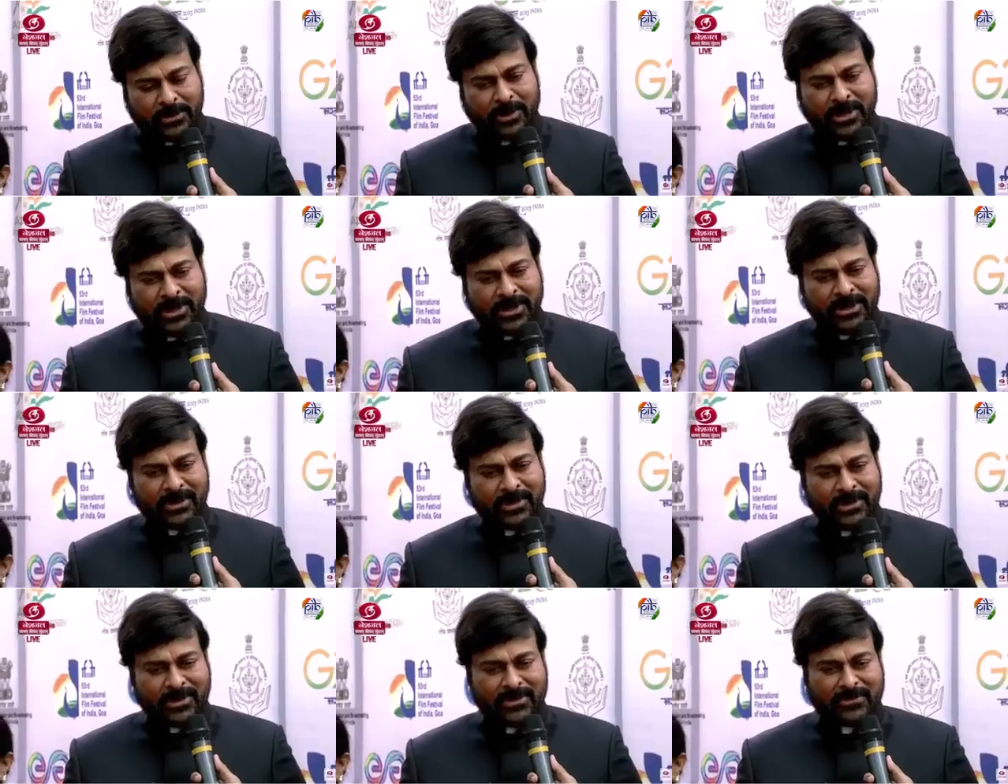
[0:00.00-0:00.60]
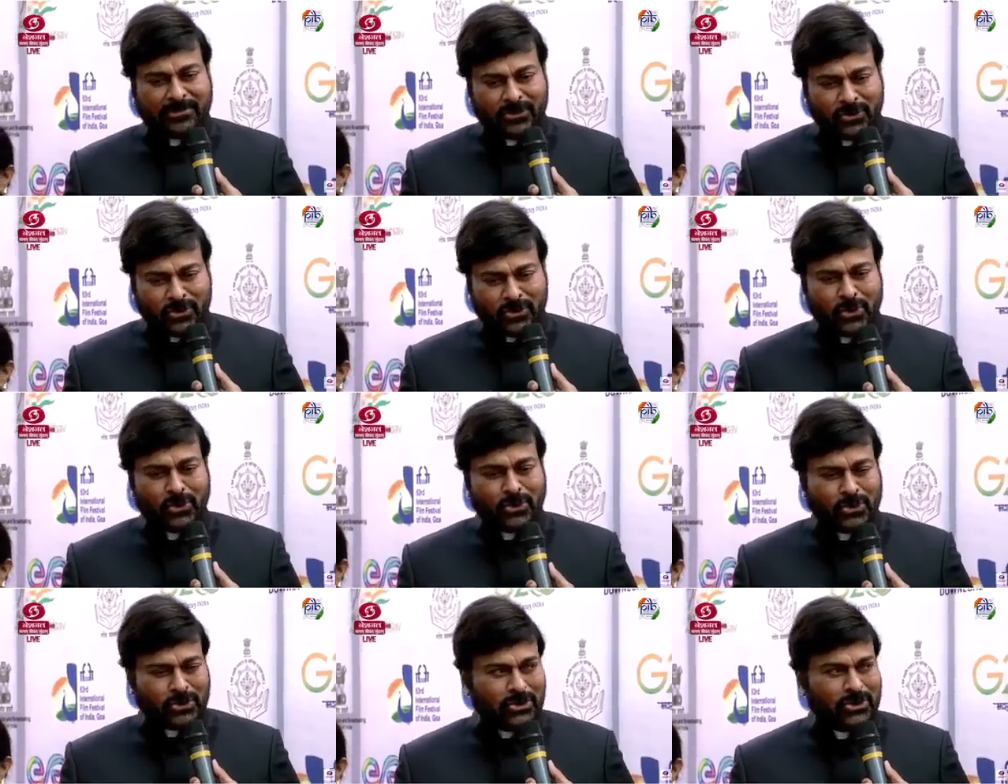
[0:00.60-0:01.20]
me a lot of
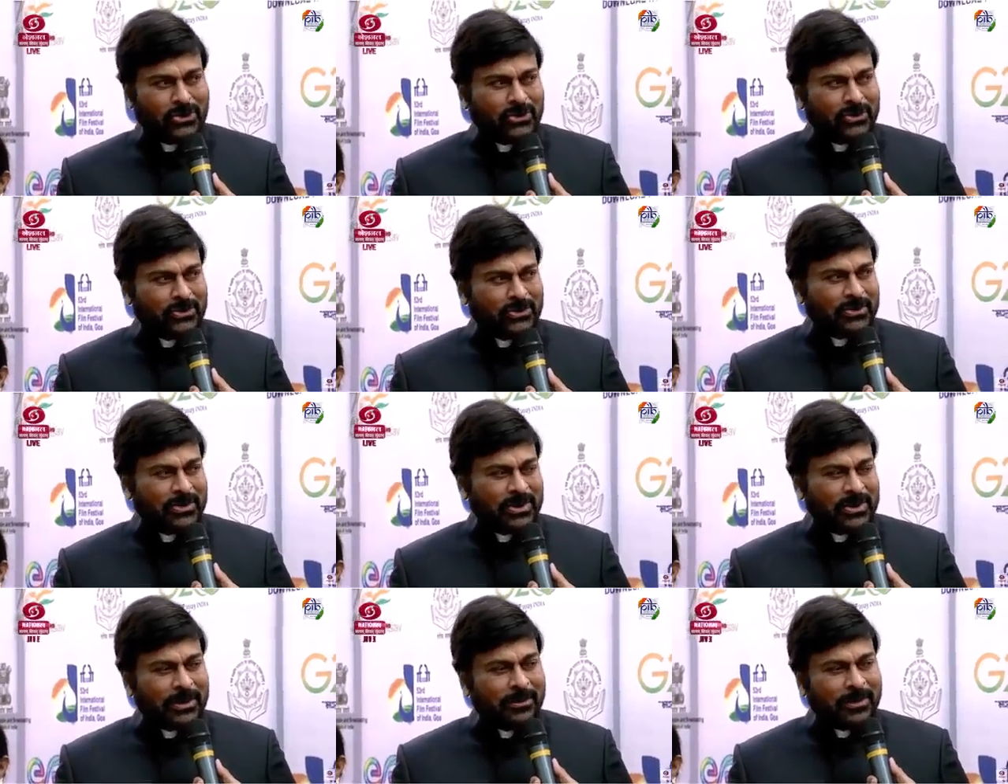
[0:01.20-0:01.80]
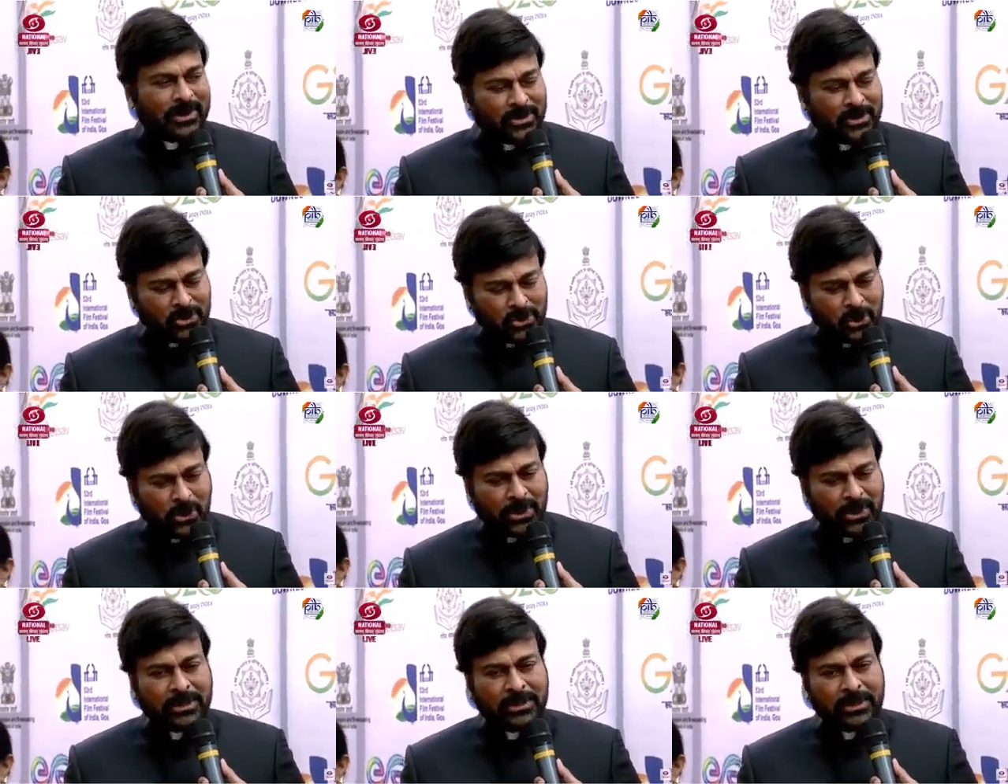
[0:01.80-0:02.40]
joy. So I'm
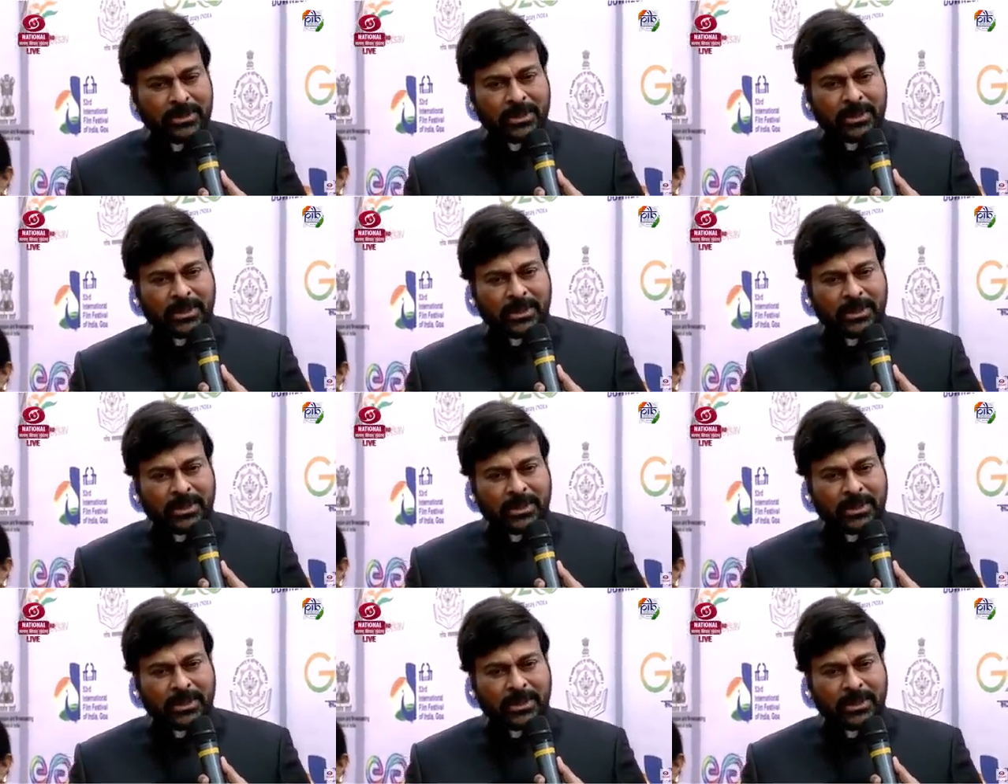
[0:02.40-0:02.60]
enjoying.